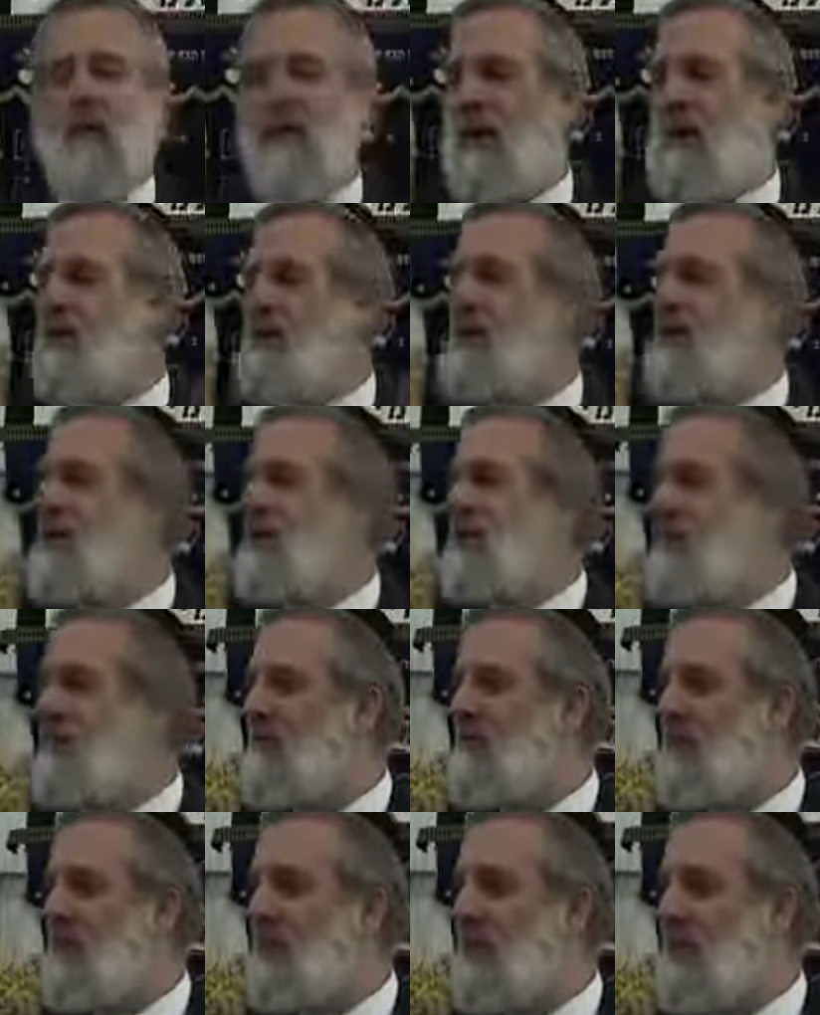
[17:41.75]
All the good
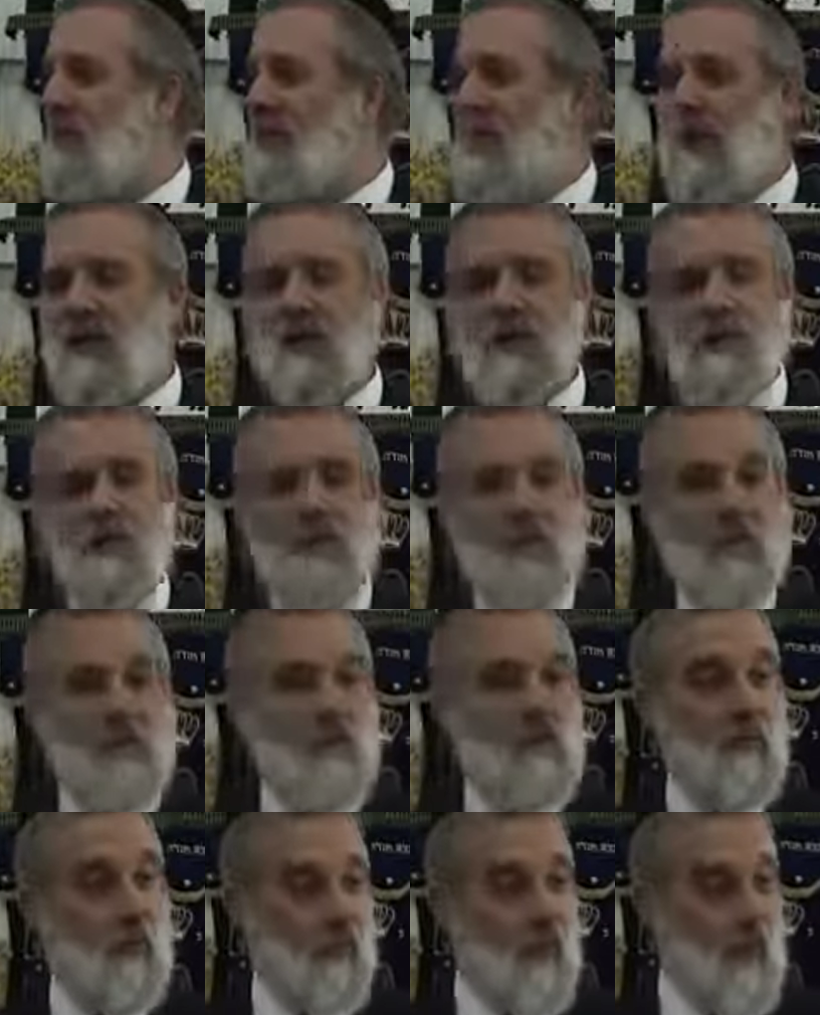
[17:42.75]
food, he tells him.
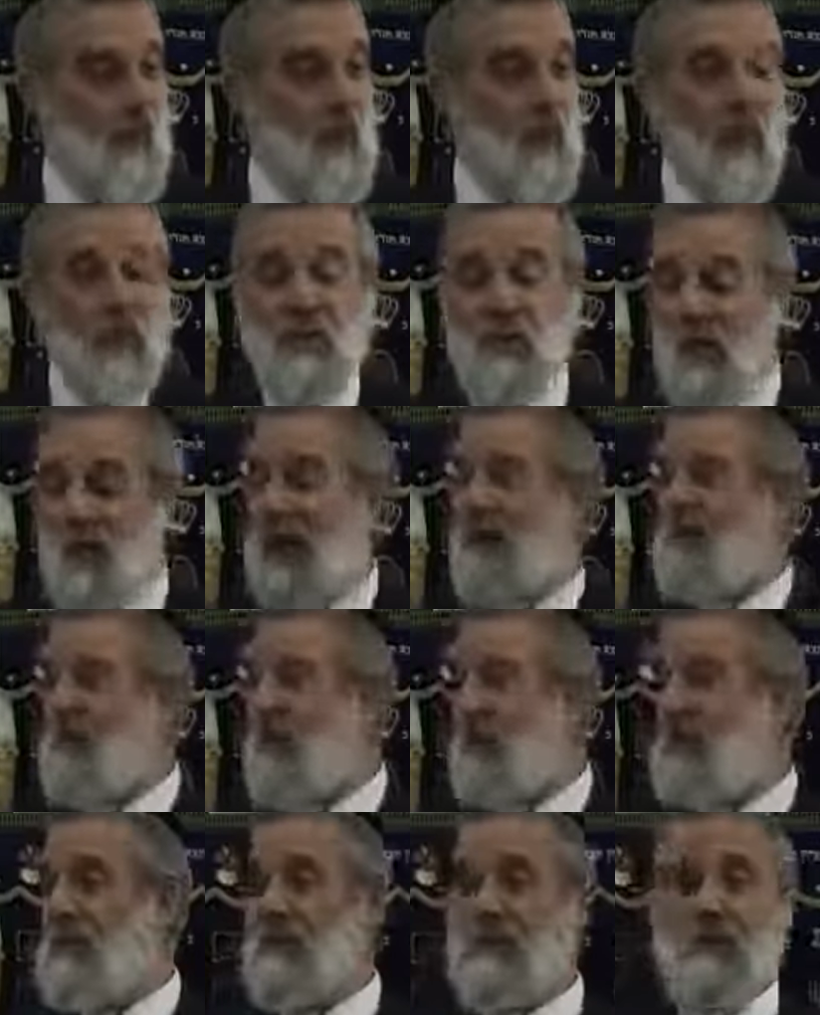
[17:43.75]
Me, I should have
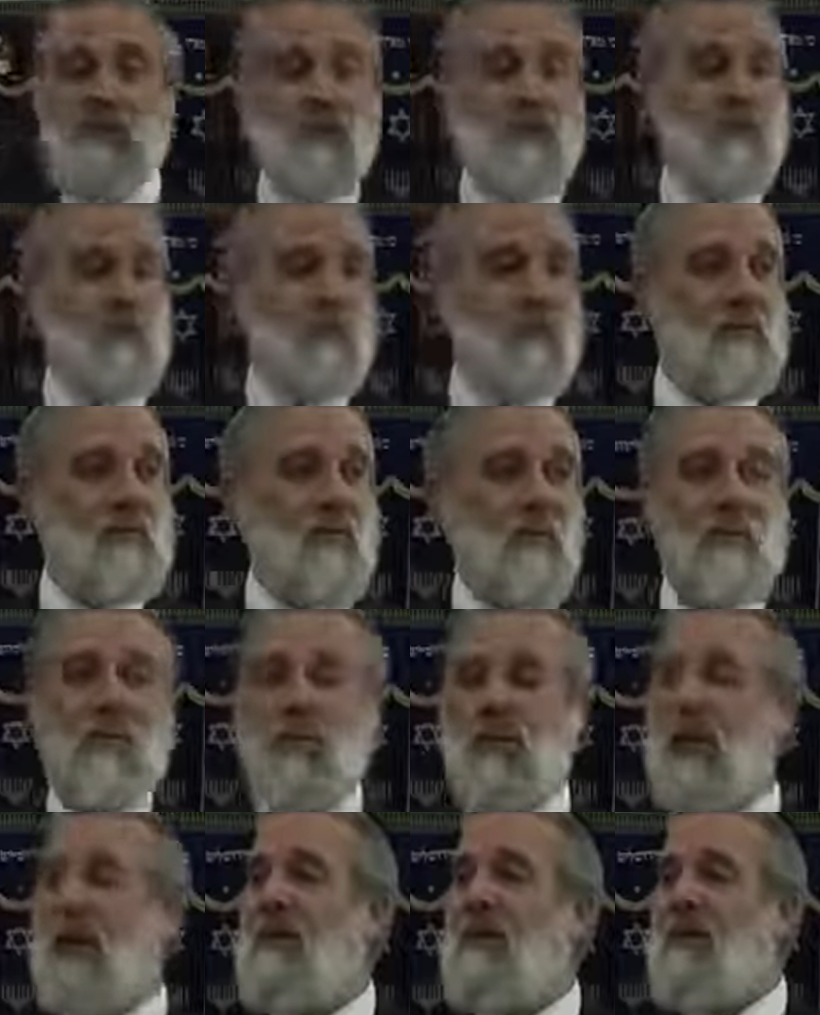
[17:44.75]
all these good foods. Rabbi,
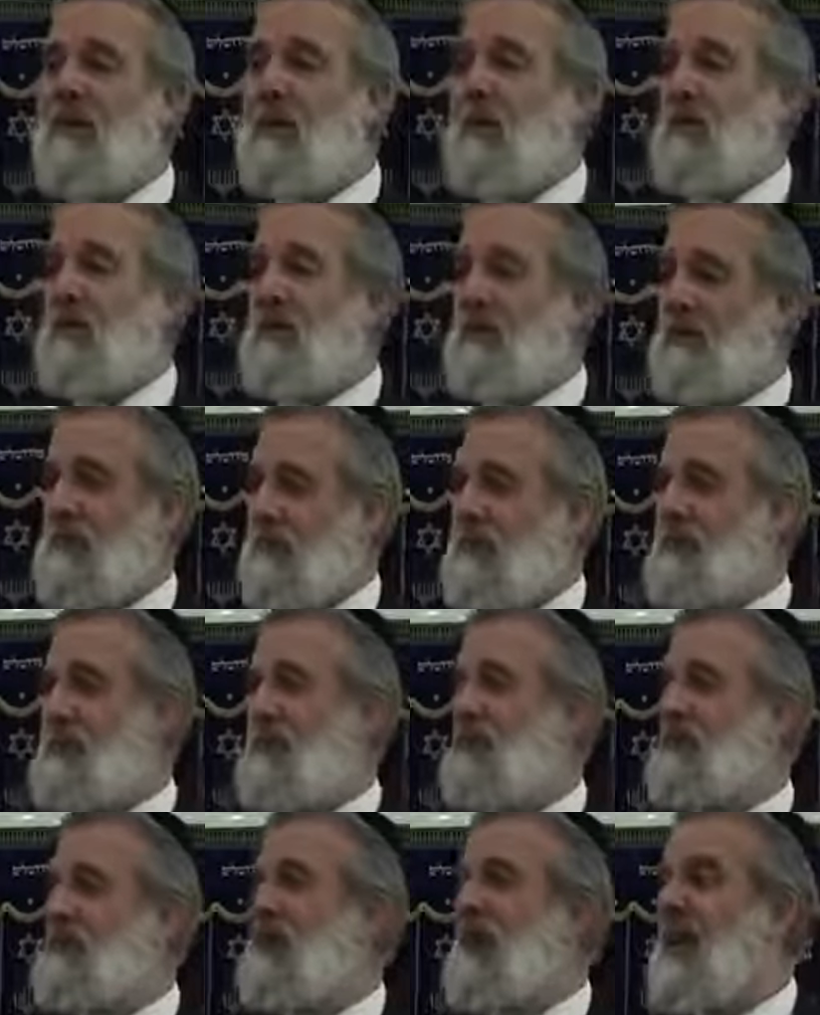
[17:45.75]
you're telling me to,
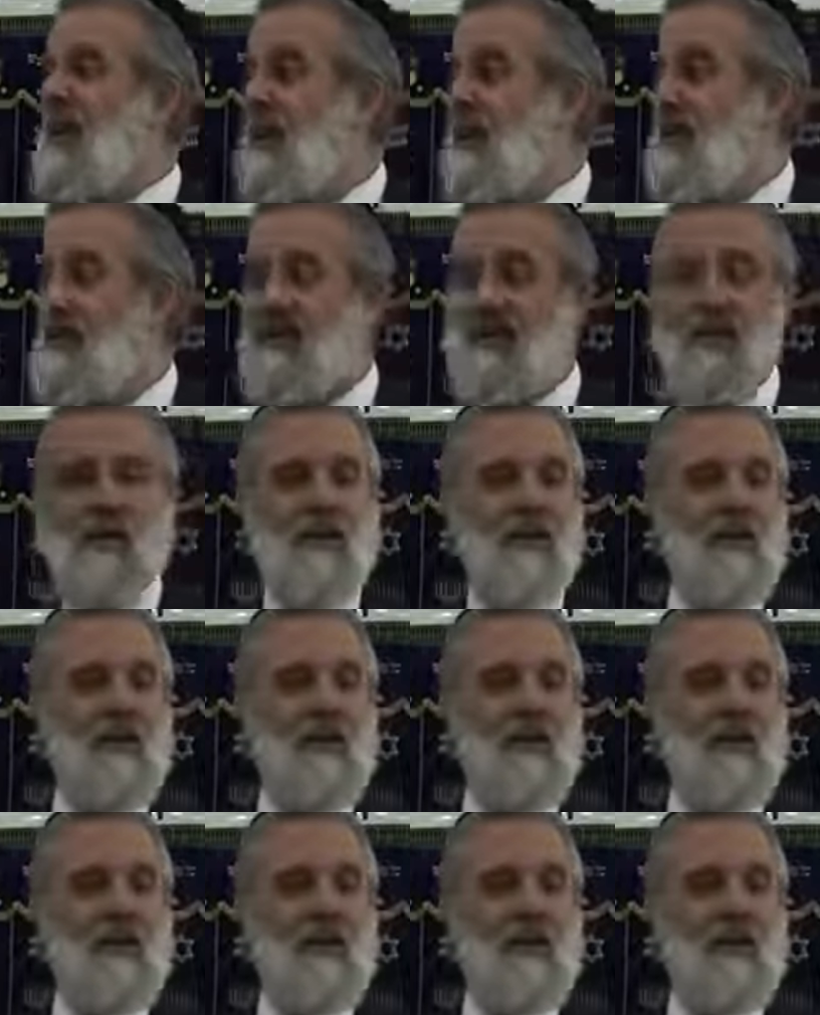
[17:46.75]
to eat